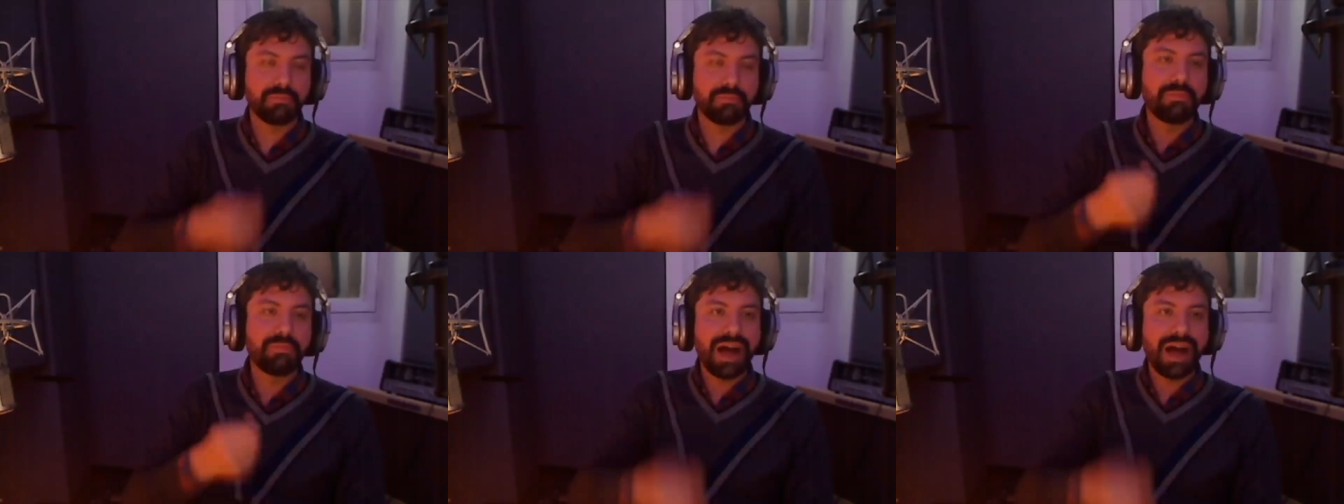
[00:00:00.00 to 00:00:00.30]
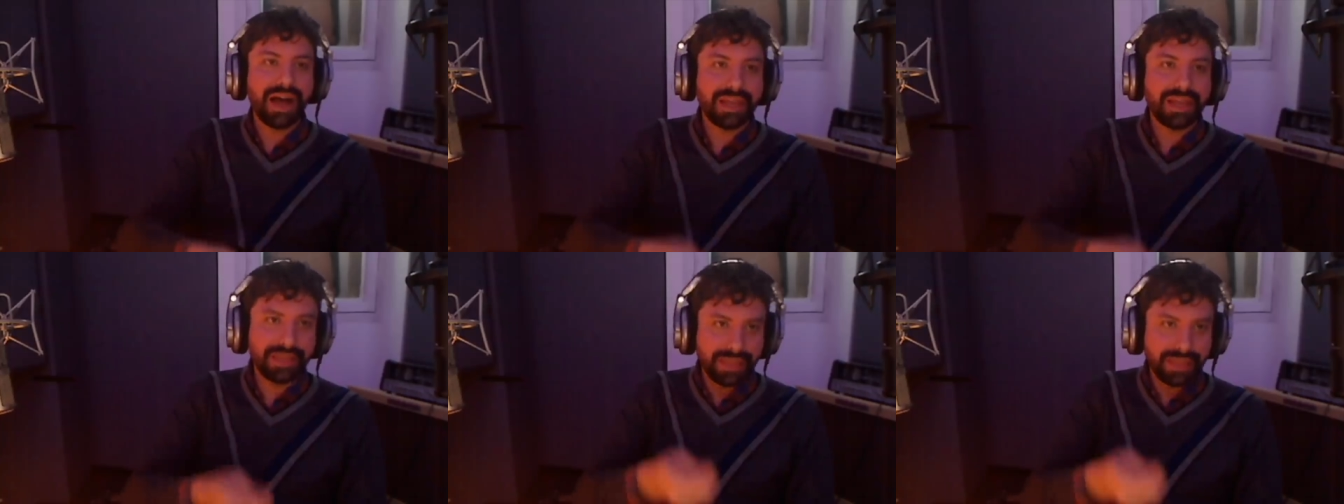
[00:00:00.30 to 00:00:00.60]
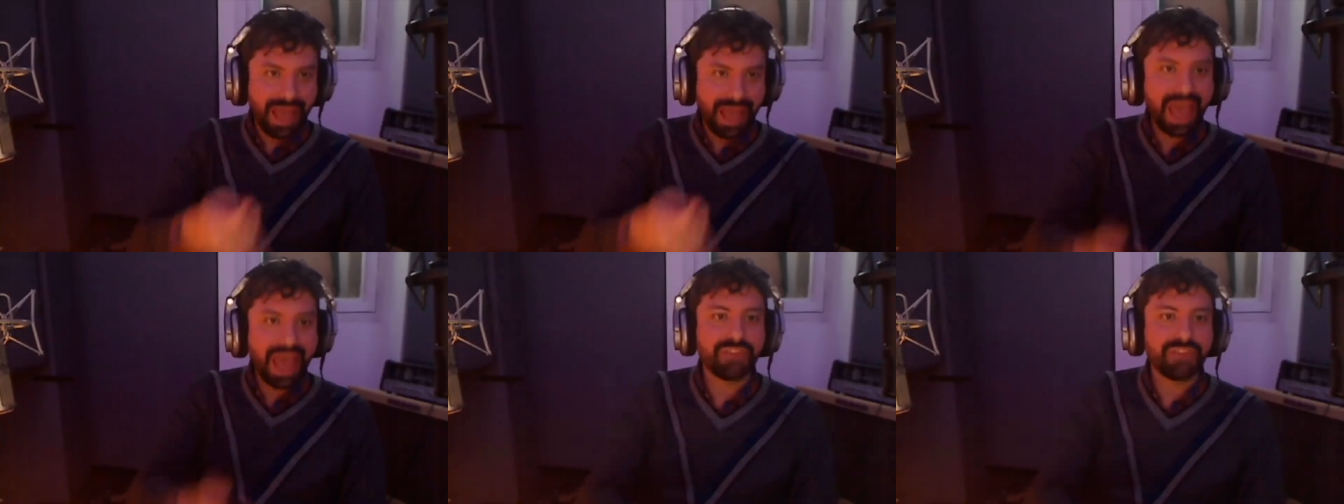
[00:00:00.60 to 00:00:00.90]
by
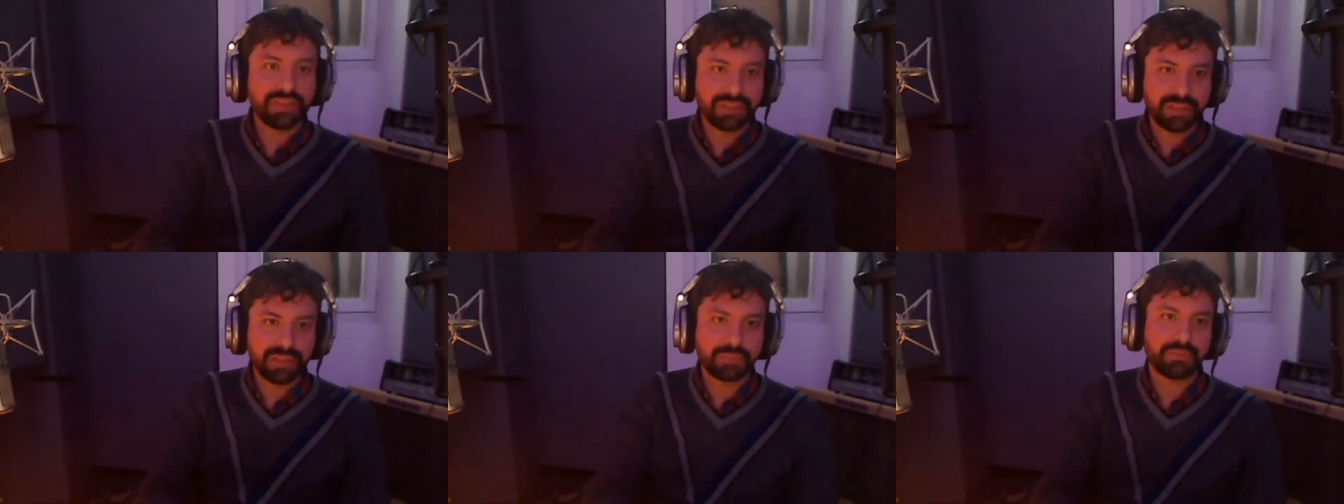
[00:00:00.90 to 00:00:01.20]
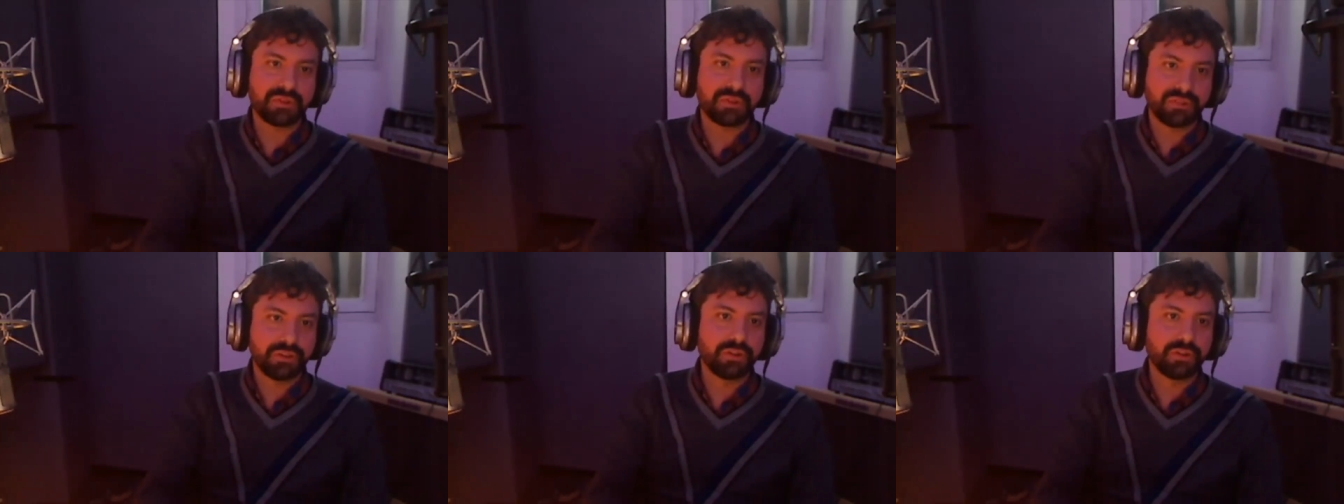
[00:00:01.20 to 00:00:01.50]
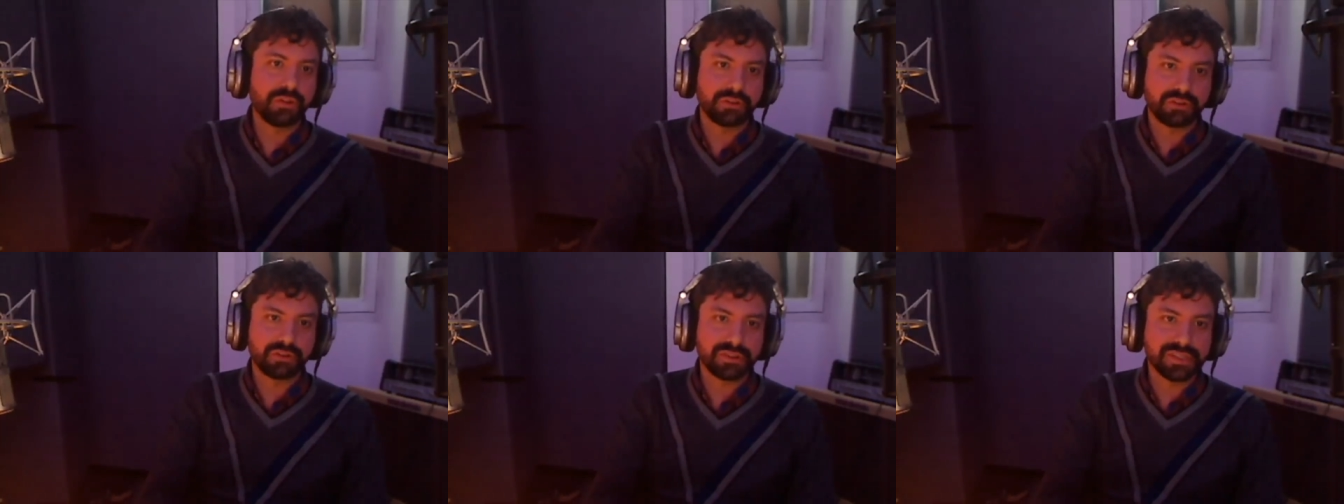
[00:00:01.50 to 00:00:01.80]
having that particular
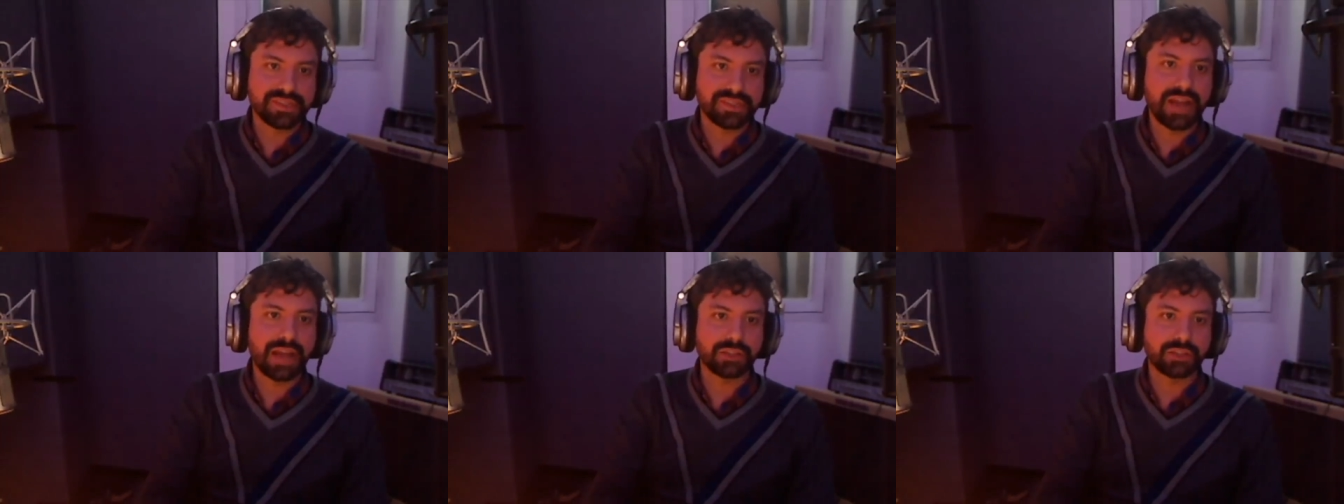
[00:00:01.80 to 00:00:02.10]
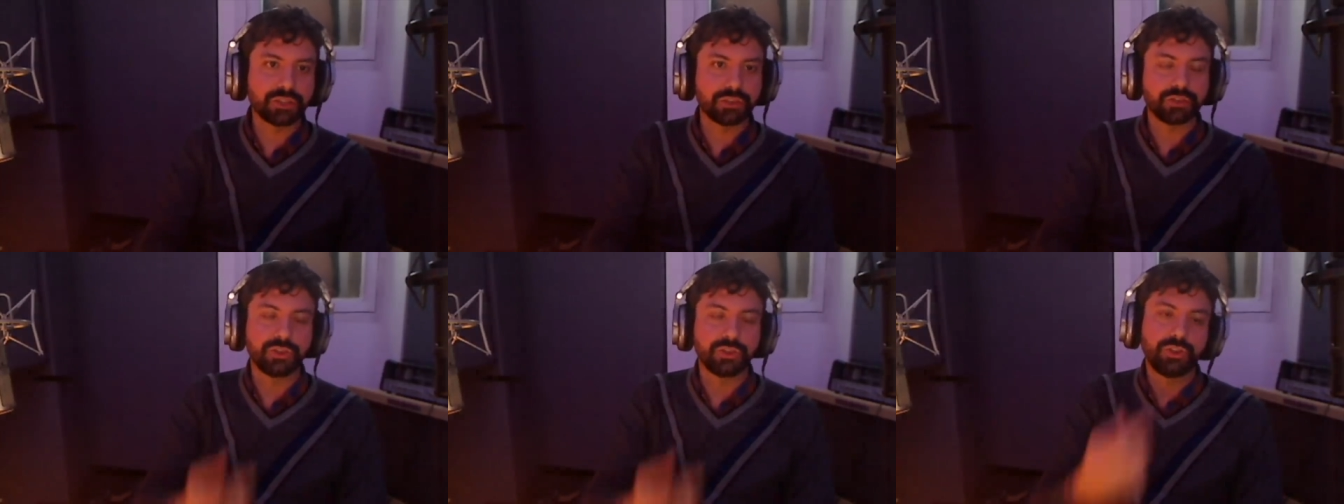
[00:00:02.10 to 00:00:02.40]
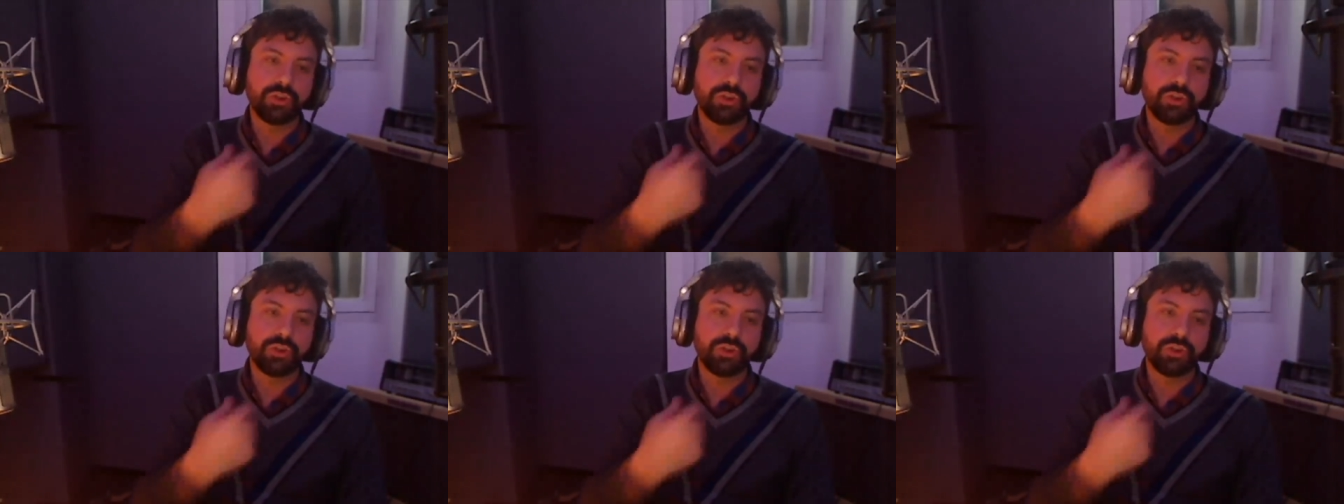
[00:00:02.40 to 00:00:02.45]
transaction,